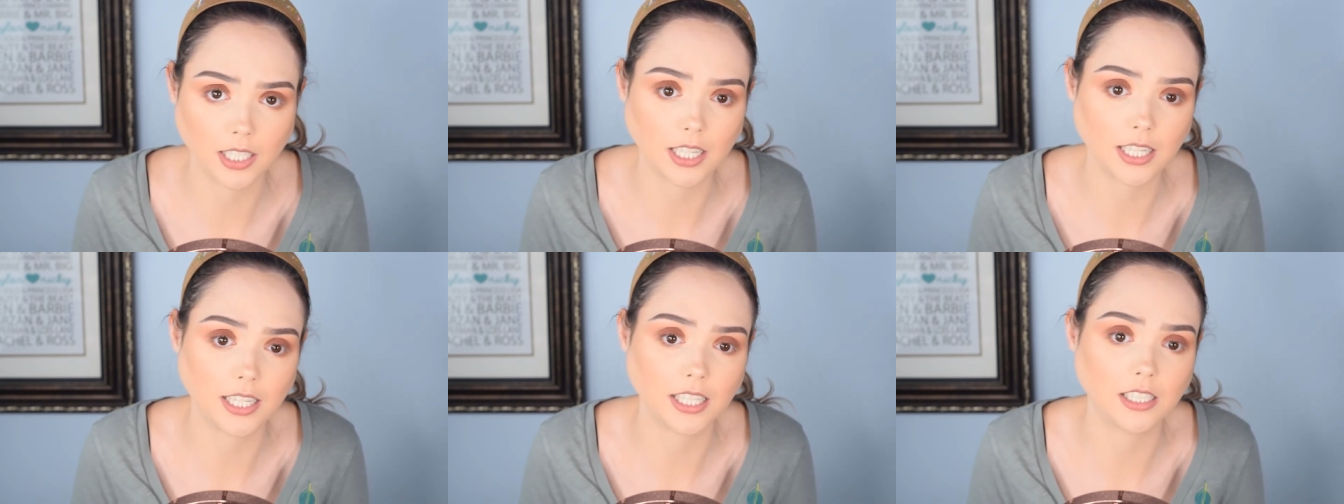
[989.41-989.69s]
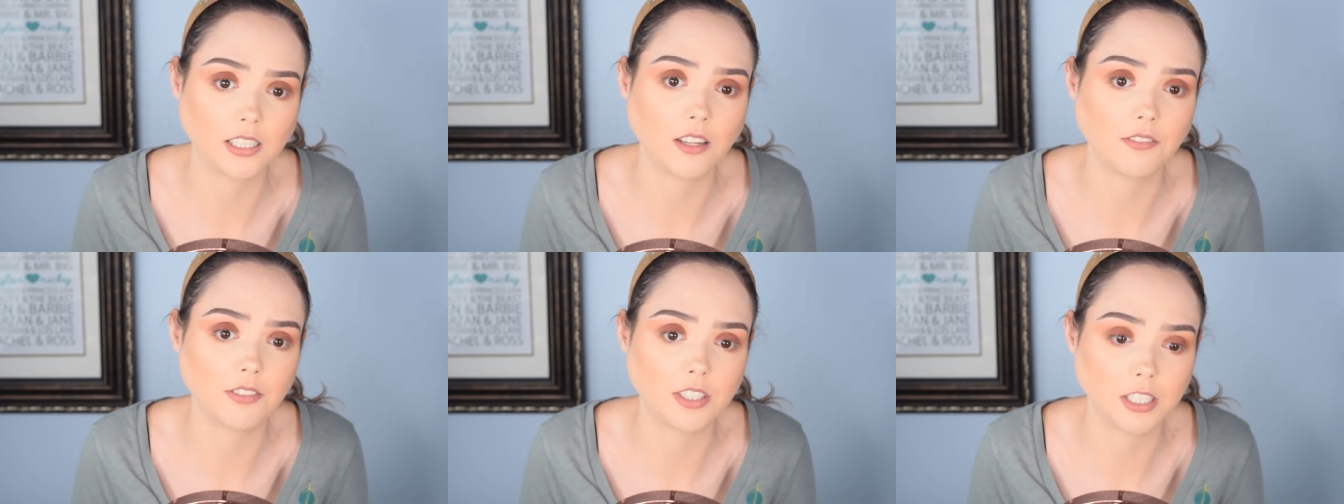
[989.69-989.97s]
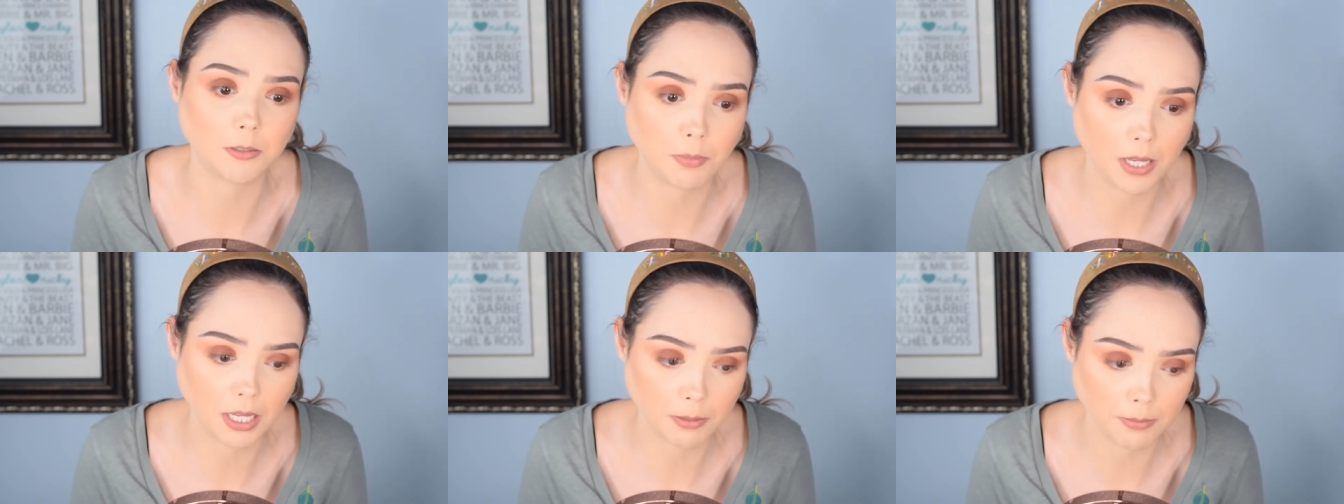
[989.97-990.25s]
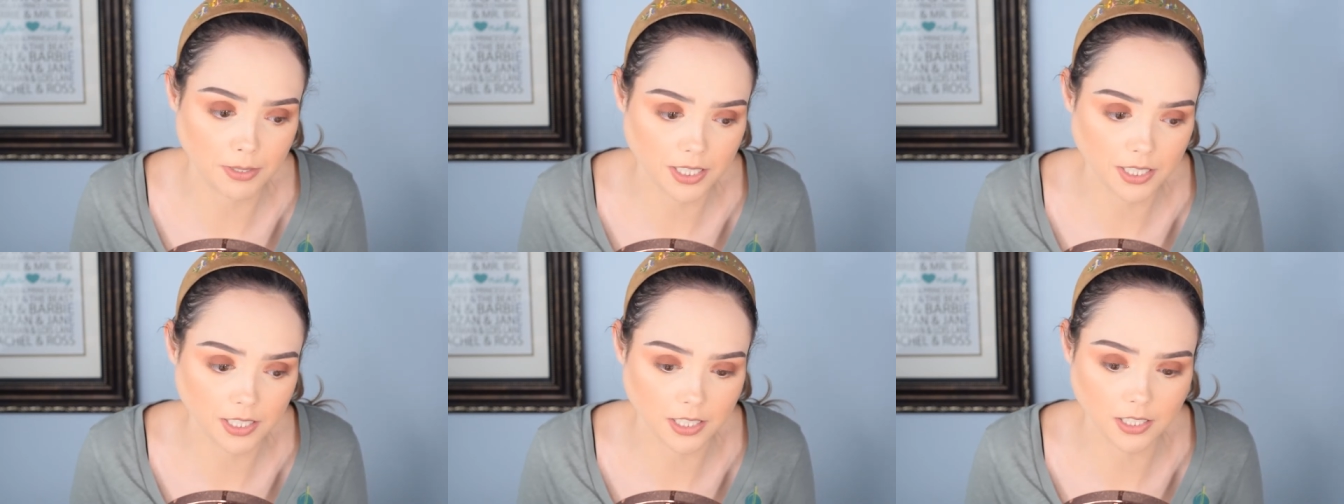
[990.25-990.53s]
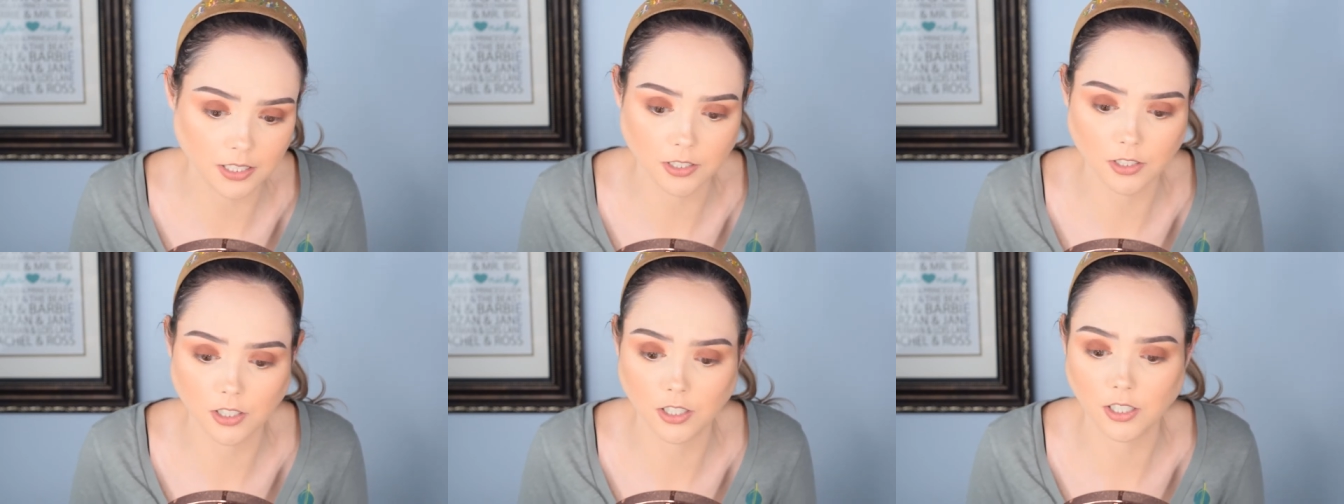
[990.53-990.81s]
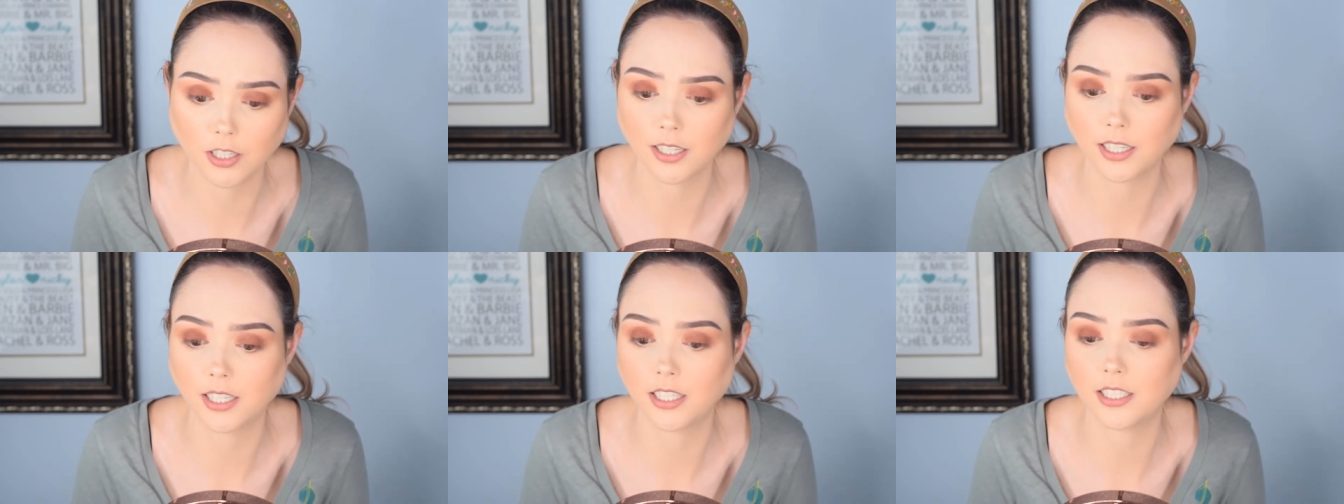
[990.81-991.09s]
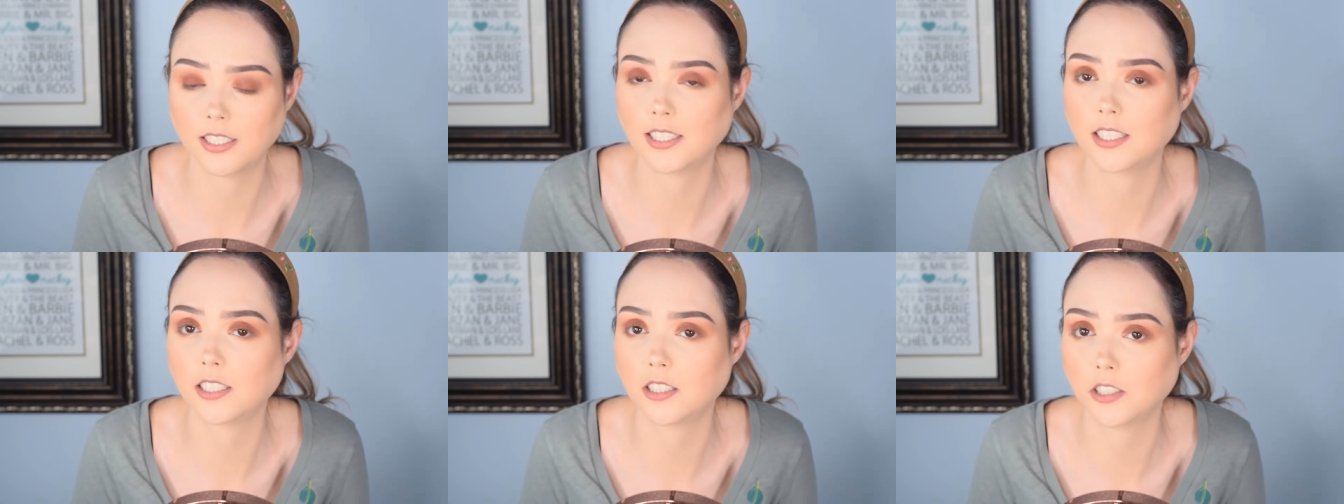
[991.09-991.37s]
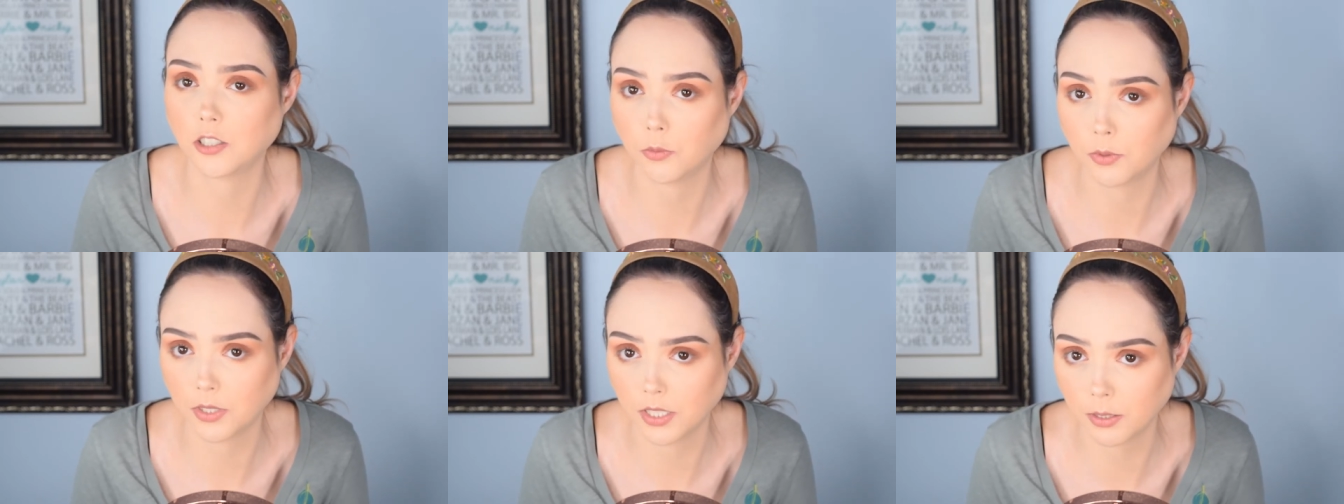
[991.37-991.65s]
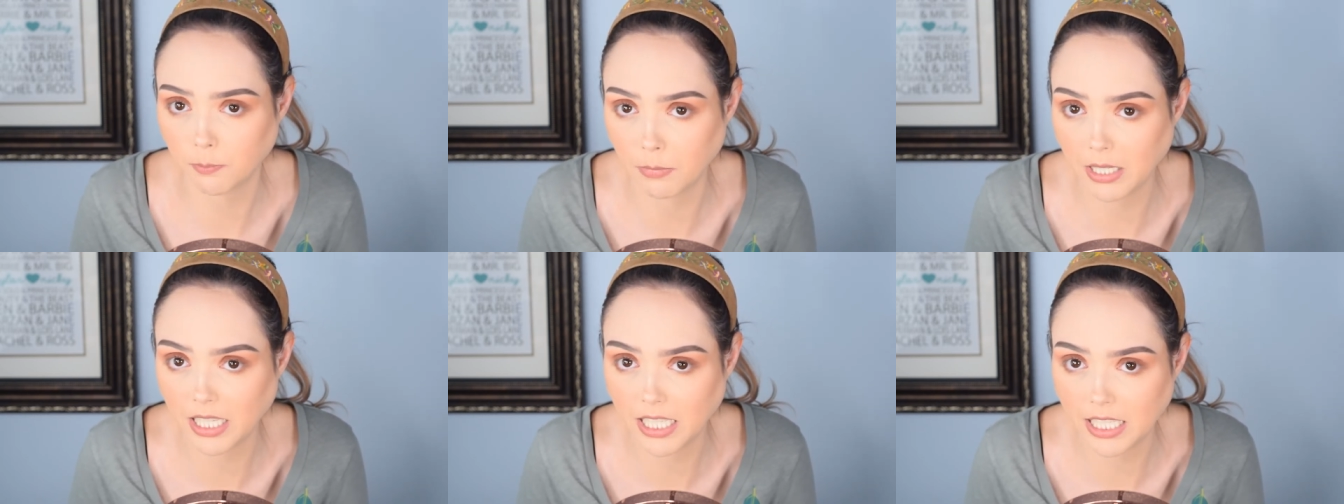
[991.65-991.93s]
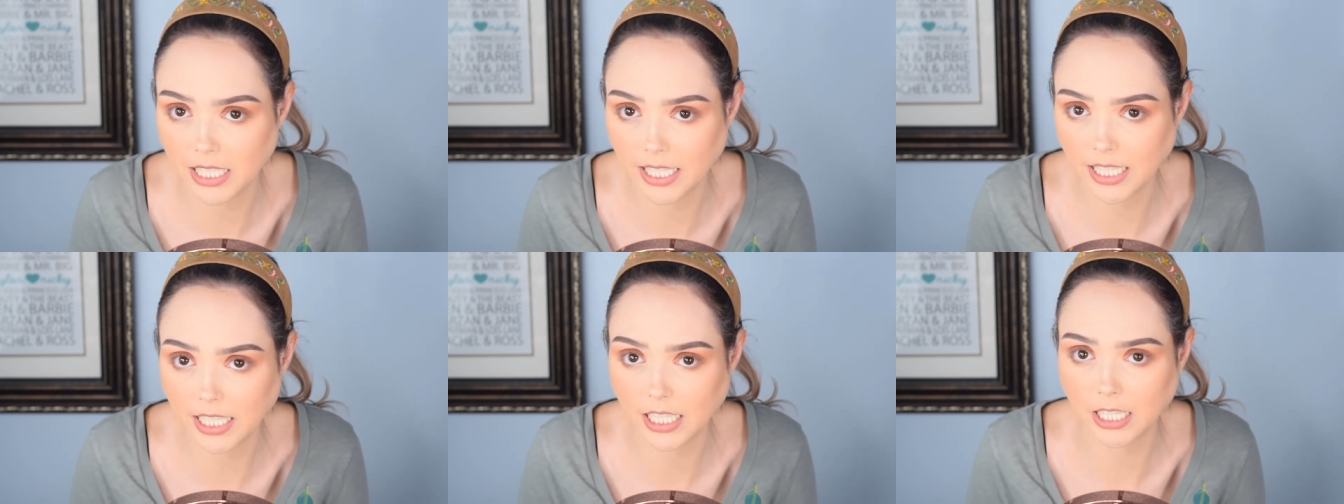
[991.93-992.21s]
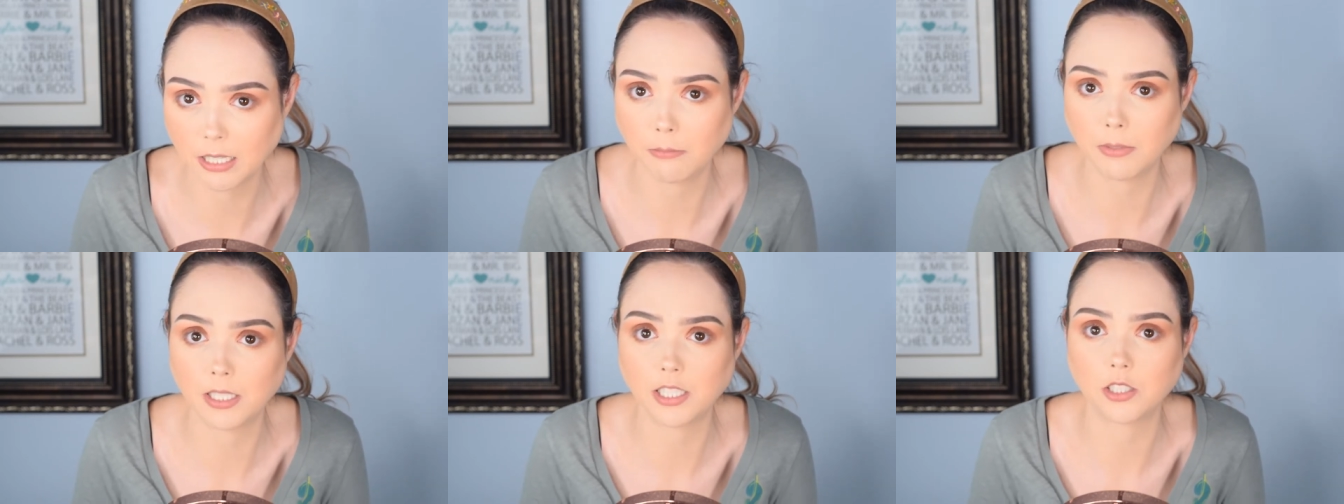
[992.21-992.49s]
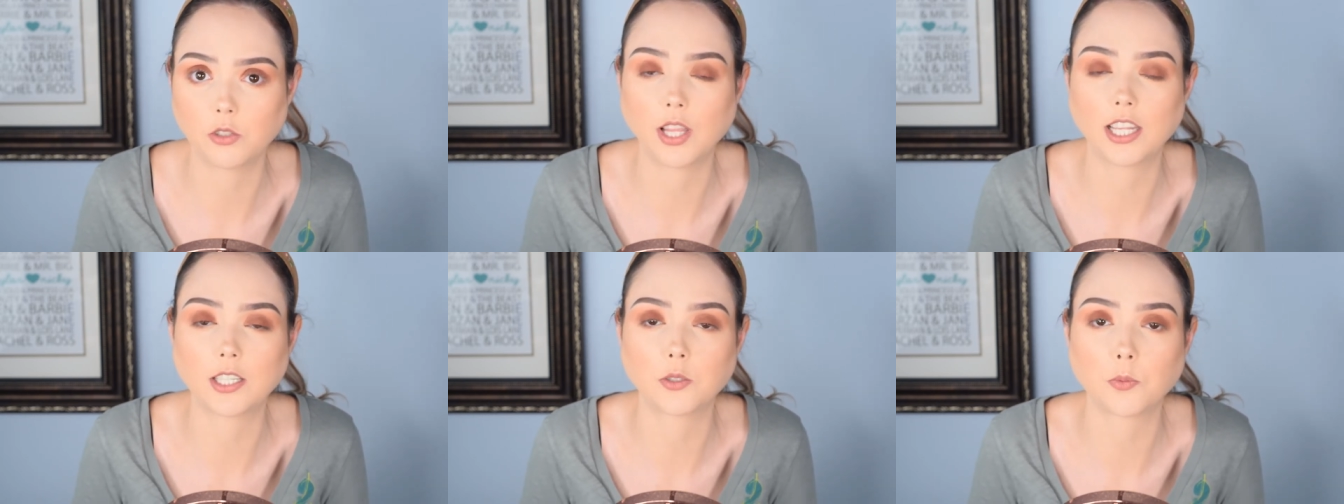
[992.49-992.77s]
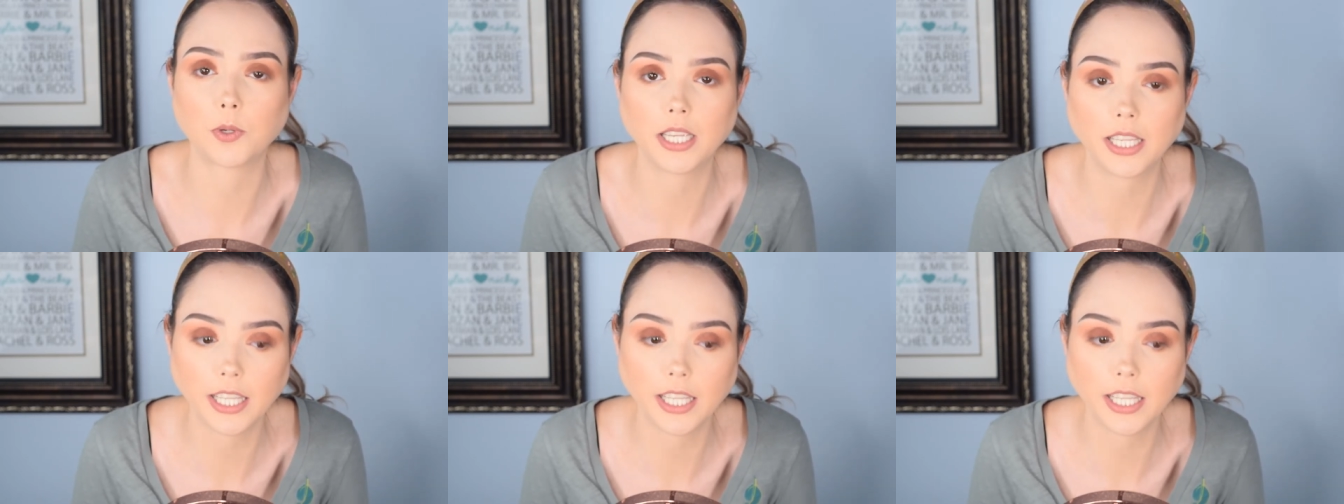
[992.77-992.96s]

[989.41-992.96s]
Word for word: and he loved his baby sister, and his sister was mean to him, and so that's why he